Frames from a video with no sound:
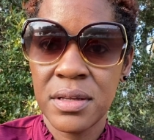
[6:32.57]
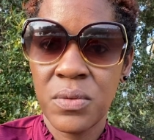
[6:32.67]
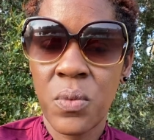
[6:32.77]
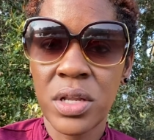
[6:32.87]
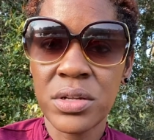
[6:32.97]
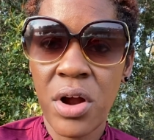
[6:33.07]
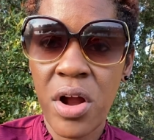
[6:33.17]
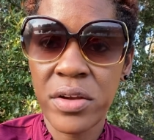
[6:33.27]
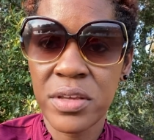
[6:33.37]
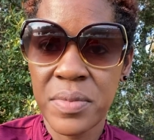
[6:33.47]
One little
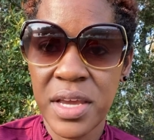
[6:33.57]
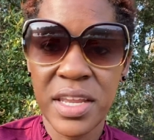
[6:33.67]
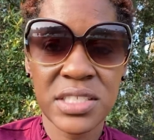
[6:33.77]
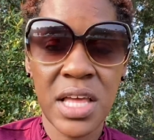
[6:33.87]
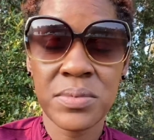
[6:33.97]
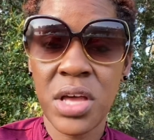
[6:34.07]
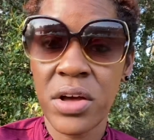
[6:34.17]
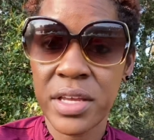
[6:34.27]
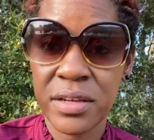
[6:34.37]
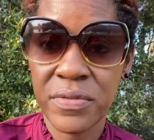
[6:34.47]
argument, and they stop
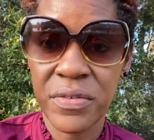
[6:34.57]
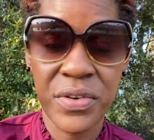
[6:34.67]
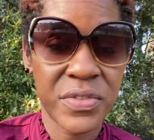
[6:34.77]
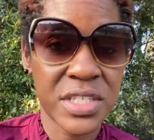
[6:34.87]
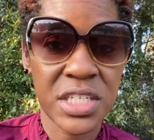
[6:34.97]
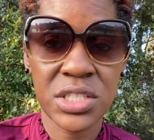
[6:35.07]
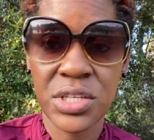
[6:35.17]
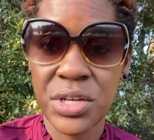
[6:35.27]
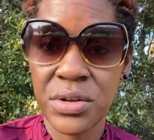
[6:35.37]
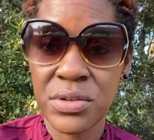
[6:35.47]
talking for 50, 60
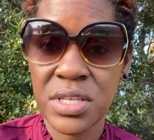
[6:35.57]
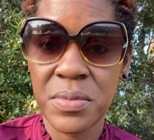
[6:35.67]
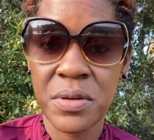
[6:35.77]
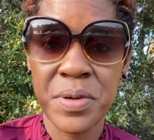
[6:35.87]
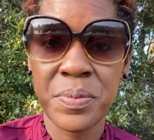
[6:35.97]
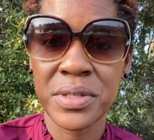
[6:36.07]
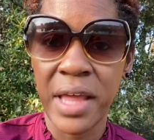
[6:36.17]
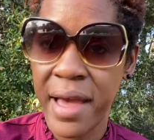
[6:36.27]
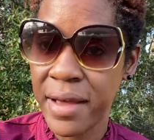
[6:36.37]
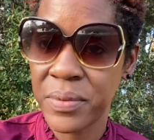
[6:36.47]
years. Some of them people
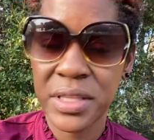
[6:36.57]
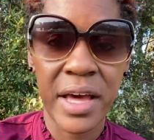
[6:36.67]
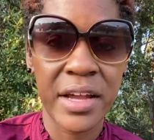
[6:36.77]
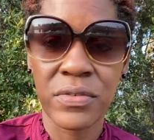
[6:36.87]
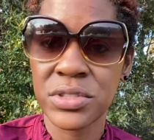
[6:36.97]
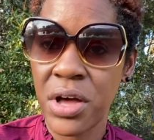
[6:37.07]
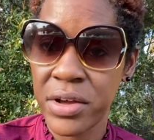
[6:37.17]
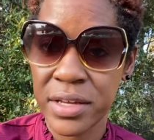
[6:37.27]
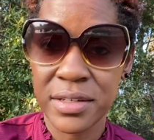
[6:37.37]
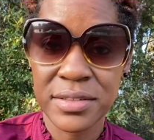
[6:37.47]
die without ever
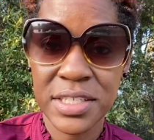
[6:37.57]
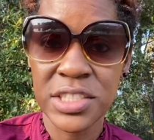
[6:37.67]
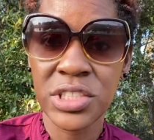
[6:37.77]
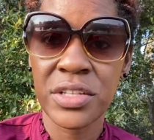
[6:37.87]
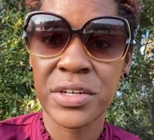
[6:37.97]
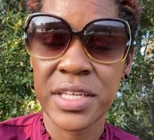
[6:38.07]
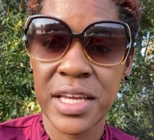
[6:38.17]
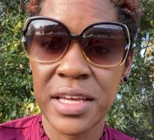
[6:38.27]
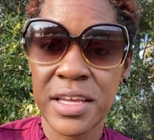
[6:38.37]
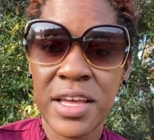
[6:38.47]
talking to each other
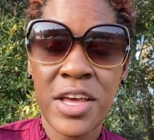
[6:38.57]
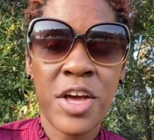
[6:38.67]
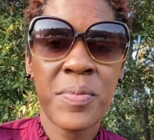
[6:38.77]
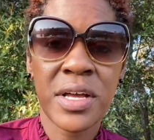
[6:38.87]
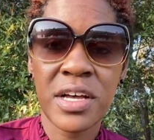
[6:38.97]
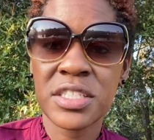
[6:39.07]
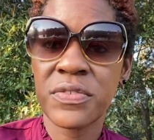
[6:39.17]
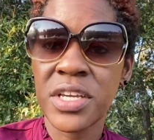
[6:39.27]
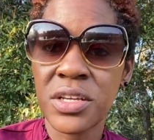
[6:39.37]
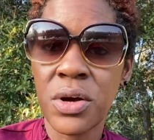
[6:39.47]
again because of
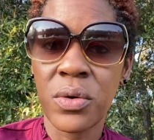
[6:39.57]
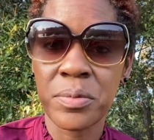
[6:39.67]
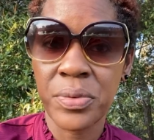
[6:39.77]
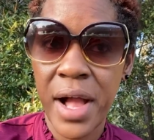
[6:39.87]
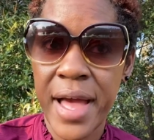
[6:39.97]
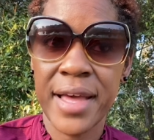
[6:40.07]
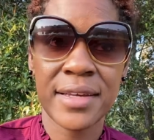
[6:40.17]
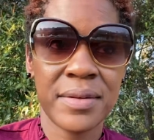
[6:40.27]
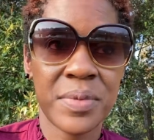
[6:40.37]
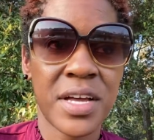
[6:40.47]
ego and pride,
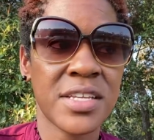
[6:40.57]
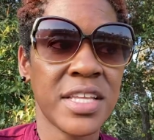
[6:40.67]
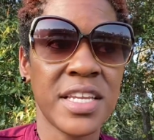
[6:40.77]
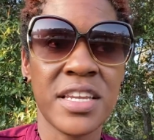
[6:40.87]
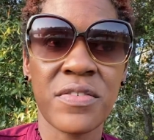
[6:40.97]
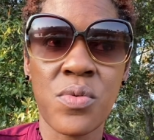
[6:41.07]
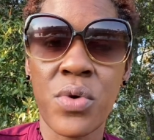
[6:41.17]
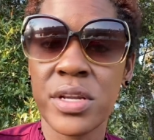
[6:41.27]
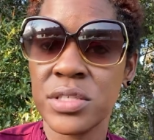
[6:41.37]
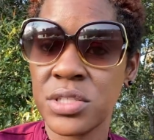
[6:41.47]
because they never
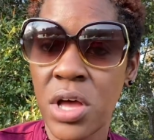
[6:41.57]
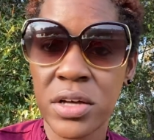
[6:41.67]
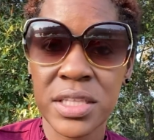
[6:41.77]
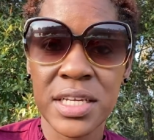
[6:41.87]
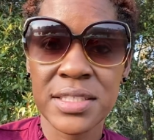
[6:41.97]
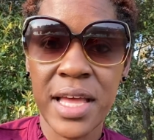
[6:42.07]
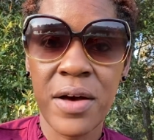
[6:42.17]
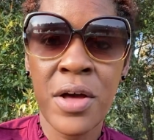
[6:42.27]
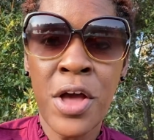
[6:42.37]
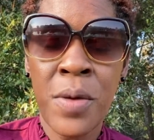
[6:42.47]
wanted to talk things
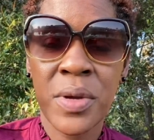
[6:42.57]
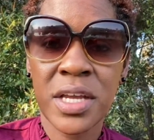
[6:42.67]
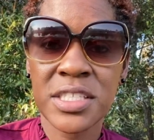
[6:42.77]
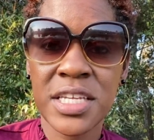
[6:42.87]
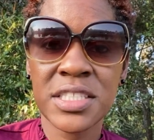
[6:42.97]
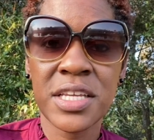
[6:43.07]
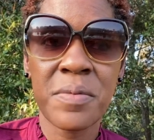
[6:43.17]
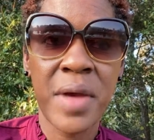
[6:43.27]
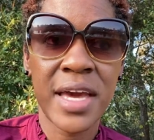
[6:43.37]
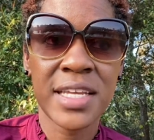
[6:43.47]
out, because they still
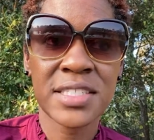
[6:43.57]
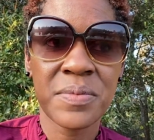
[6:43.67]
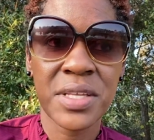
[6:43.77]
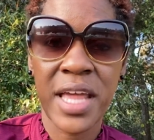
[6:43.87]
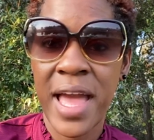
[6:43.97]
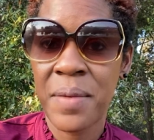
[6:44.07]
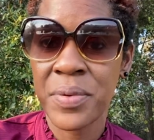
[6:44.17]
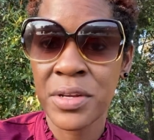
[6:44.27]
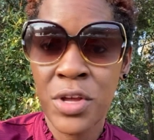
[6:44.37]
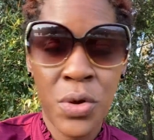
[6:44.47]
mad at something that
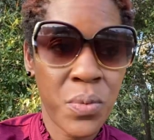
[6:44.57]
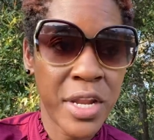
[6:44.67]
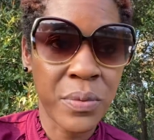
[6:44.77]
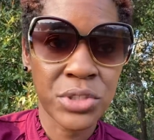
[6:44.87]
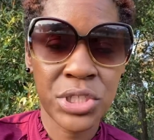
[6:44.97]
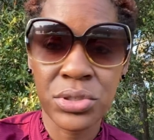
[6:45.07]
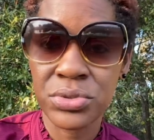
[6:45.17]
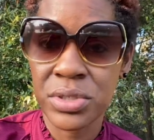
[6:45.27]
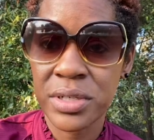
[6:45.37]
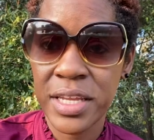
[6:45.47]
happened when they were
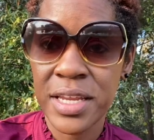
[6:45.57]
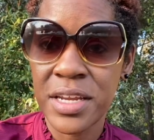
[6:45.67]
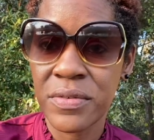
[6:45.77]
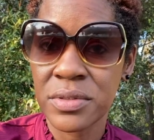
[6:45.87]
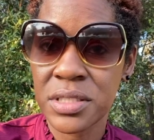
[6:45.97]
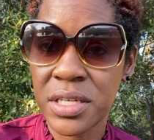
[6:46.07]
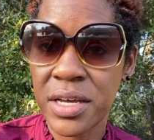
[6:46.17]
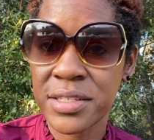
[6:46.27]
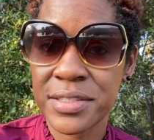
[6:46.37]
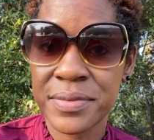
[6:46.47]
children that they never
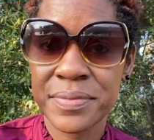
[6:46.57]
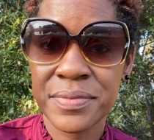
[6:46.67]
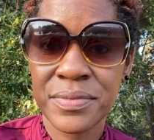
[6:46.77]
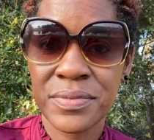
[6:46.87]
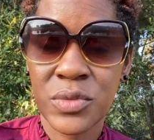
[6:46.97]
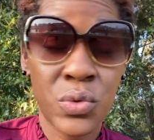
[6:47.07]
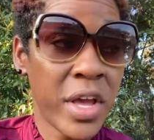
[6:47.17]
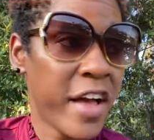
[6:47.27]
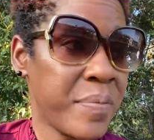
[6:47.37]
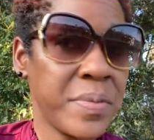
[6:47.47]
discussed. You
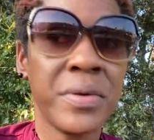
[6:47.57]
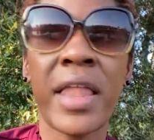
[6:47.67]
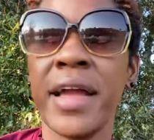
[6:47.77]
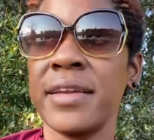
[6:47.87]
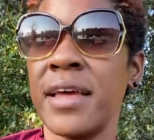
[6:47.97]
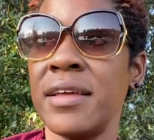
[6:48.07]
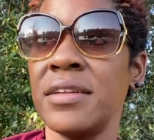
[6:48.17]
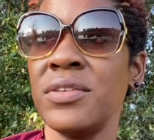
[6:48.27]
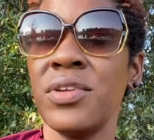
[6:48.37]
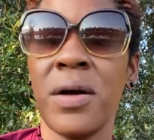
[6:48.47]
have people like that.
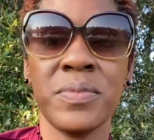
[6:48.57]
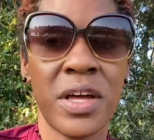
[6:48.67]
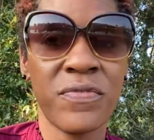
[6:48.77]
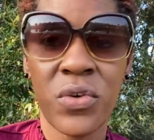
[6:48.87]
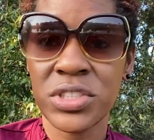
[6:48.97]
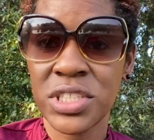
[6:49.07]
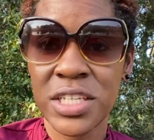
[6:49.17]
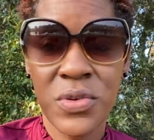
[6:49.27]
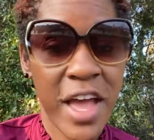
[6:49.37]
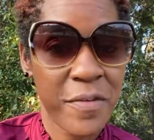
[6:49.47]

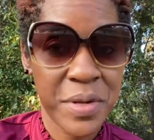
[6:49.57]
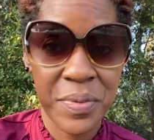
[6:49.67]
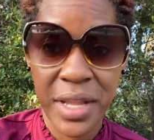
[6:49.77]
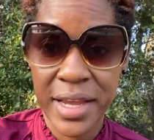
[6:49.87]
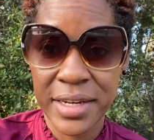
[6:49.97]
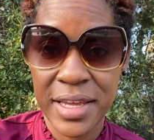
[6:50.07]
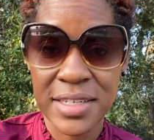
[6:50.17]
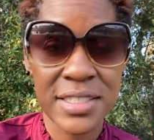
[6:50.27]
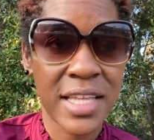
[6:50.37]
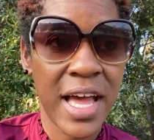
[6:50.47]
Unfortunately, you have people like that.
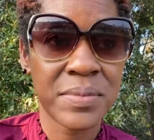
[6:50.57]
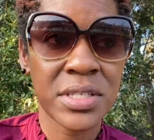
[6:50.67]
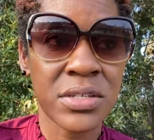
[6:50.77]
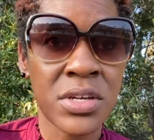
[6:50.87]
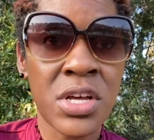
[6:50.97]
And it's time to